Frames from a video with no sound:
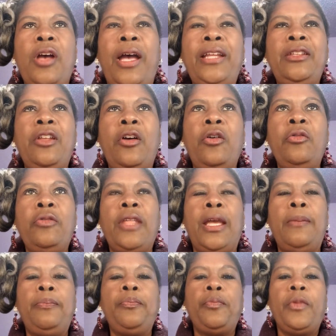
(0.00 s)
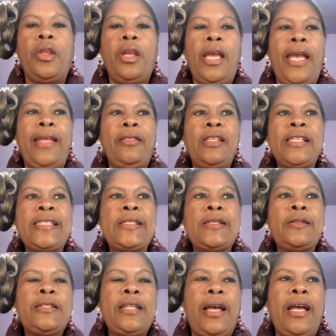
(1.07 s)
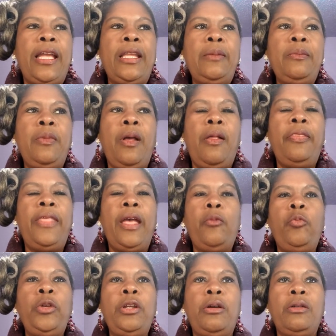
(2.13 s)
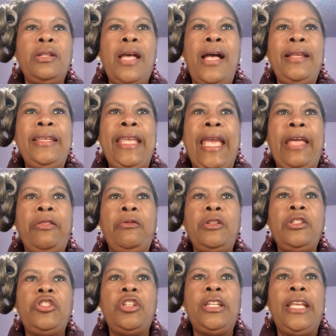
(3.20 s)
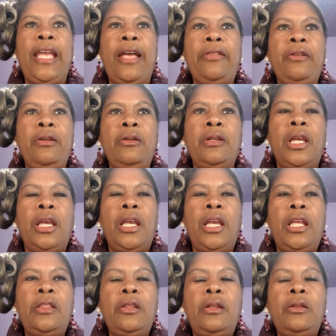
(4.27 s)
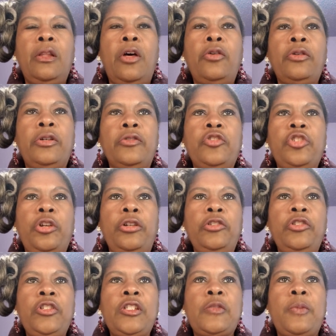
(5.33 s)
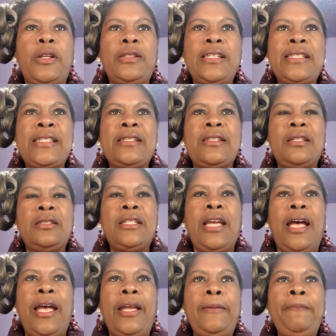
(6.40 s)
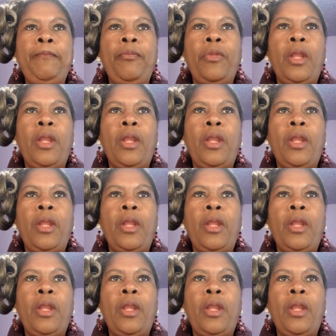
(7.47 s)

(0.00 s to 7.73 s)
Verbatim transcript: I know that at this time that we are not gathering together in the local churches, but this is a time